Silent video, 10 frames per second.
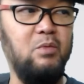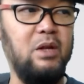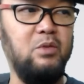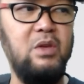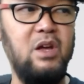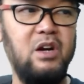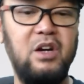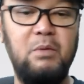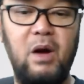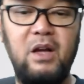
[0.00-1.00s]
what we are
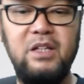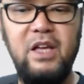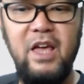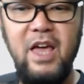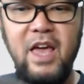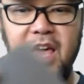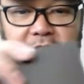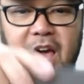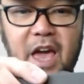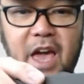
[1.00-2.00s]
unboxing,
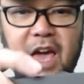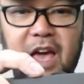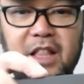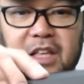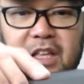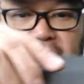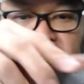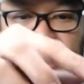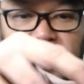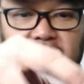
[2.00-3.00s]
and
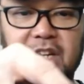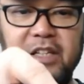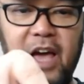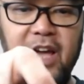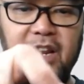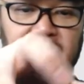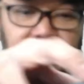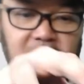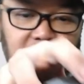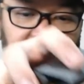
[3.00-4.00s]
inside
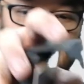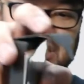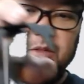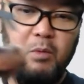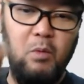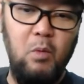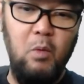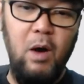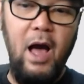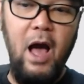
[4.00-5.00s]
it's
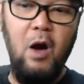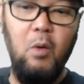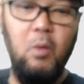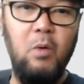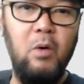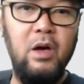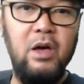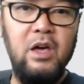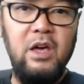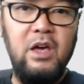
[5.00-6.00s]
wow,
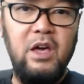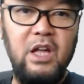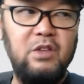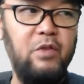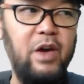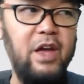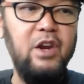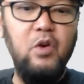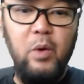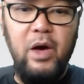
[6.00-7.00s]
it's
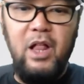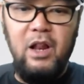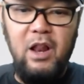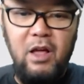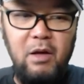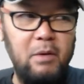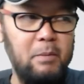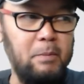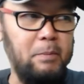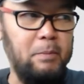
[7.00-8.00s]
very well
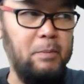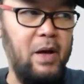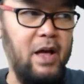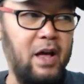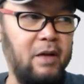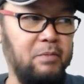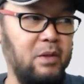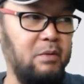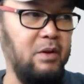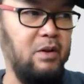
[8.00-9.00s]
uh,
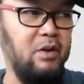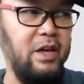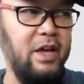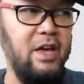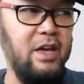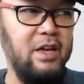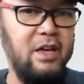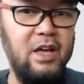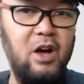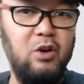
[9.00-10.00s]
okay,
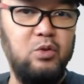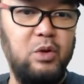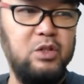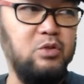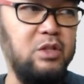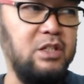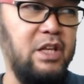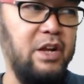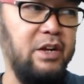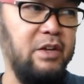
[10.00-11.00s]
how do I do this
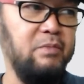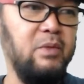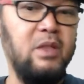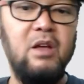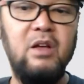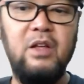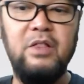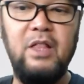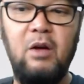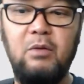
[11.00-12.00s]
here?
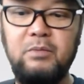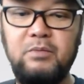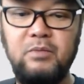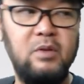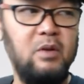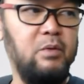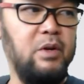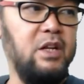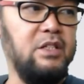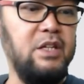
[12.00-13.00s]
Now we're
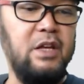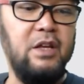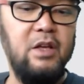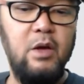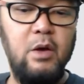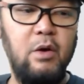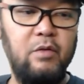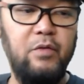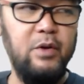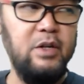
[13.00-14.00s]
gonna see.
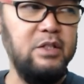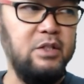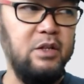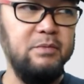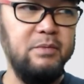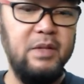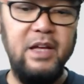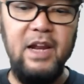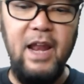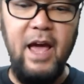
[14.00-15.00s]
First
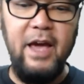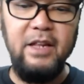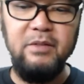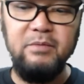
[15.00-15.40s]
in line,